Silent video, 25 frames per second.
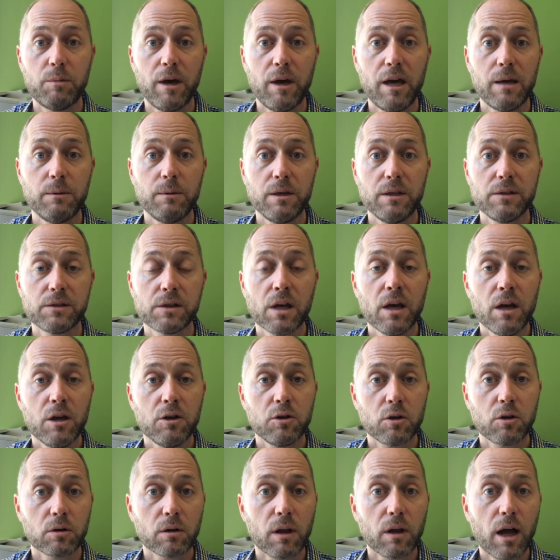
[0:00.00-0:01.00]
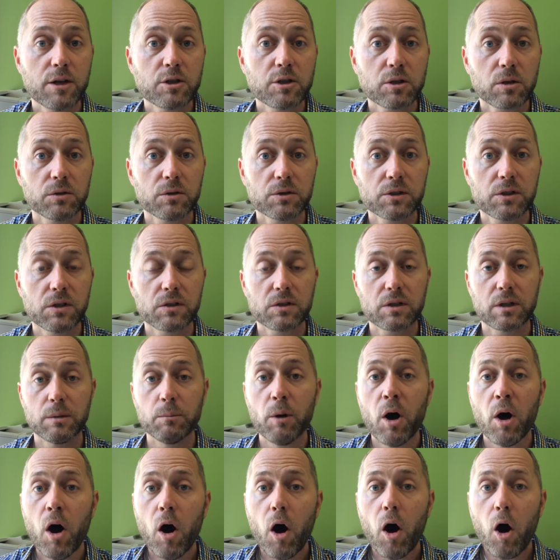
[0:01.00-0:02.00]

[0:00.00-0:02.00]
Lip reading: baby's neurological system.